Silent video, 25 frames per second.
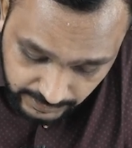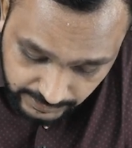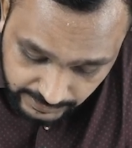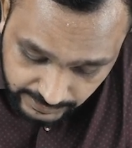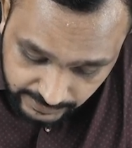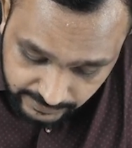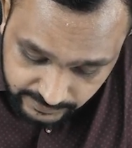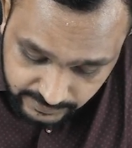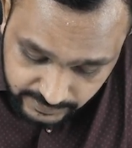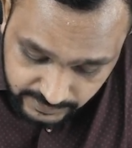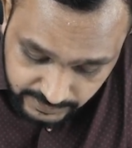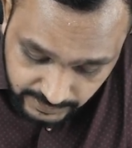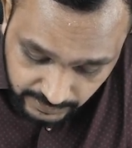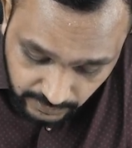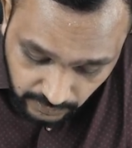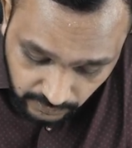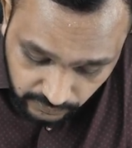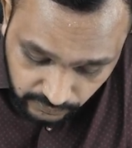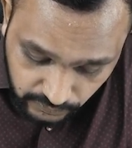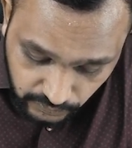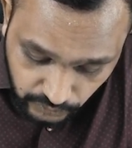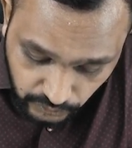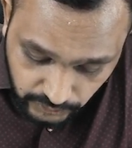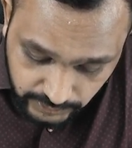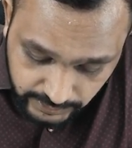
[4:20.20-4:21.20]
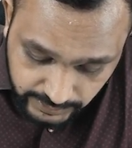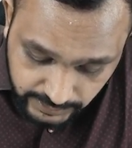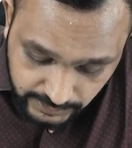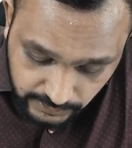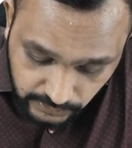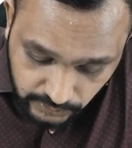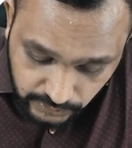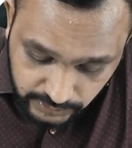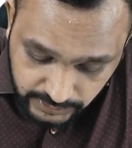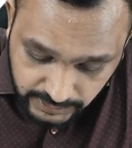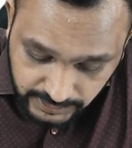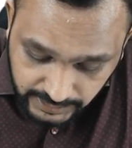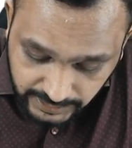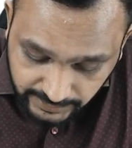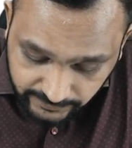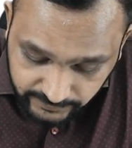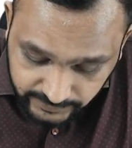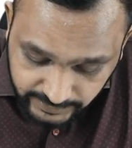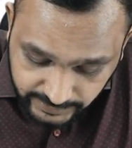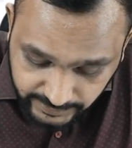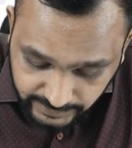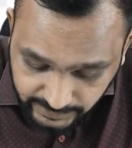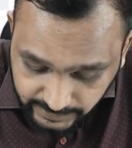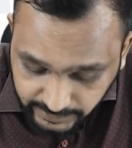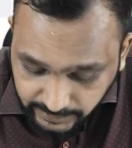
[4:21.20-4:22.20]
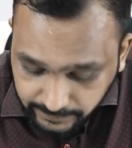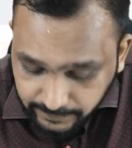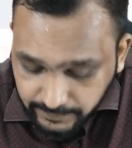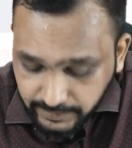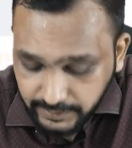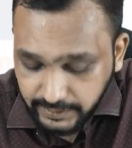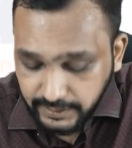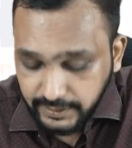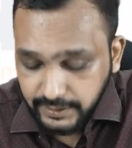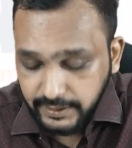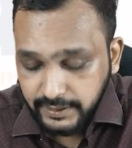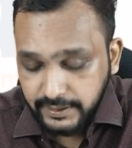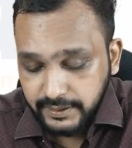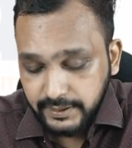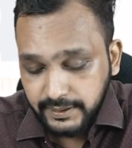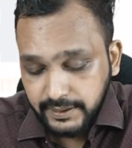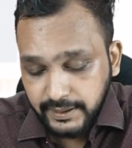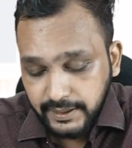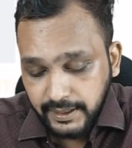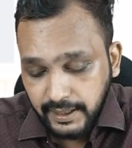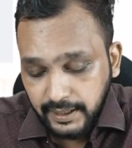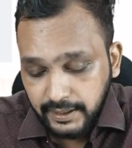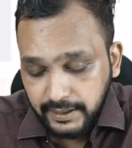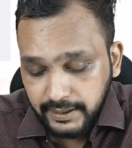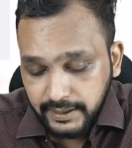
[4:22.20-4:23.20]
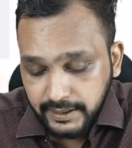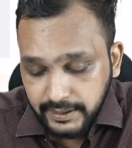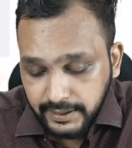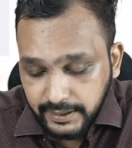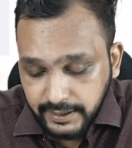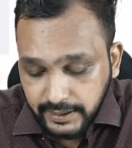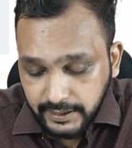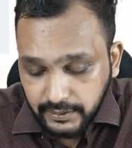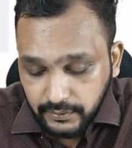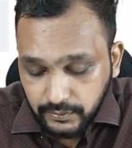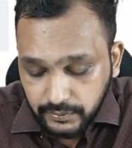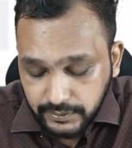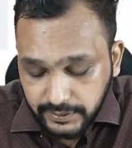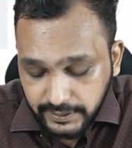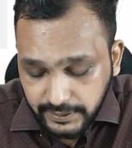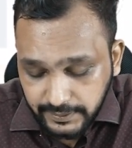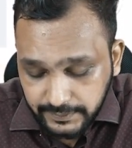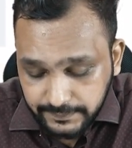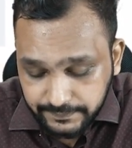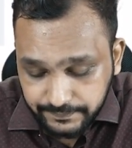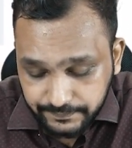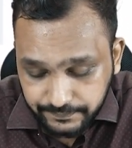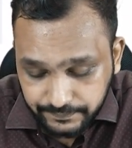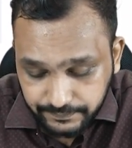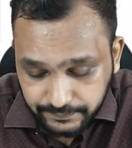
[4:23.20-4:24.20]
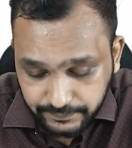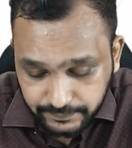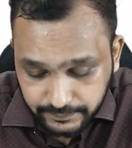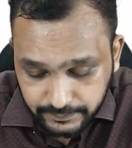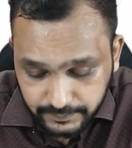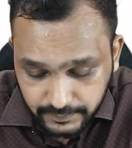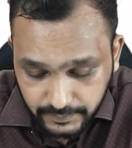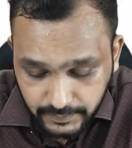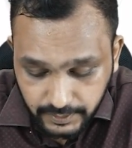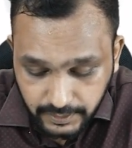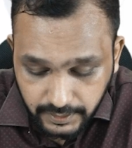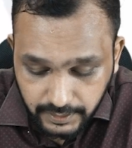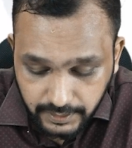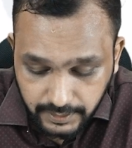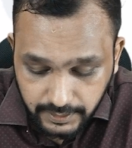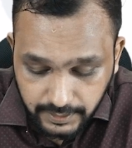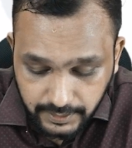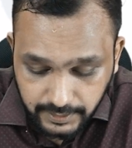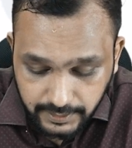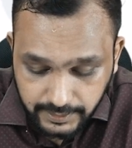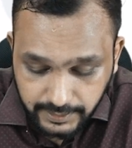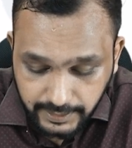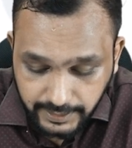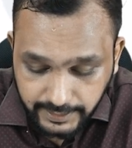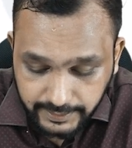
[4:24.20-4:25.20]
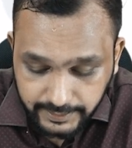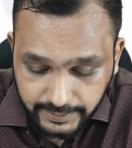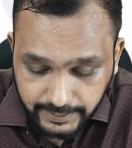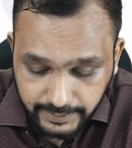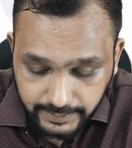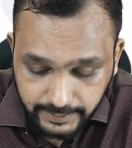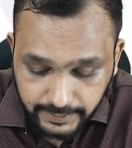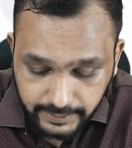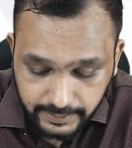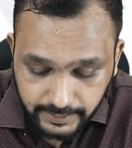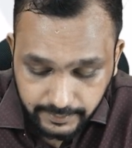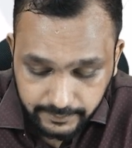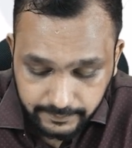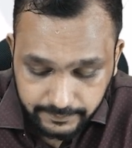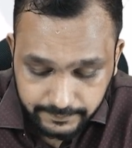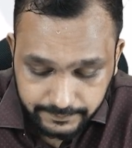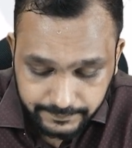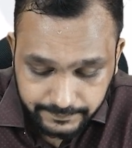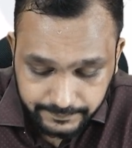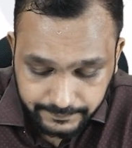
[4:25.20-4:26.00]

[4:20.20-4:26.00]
instead of going into the left atrium, they are draining into the right atrium.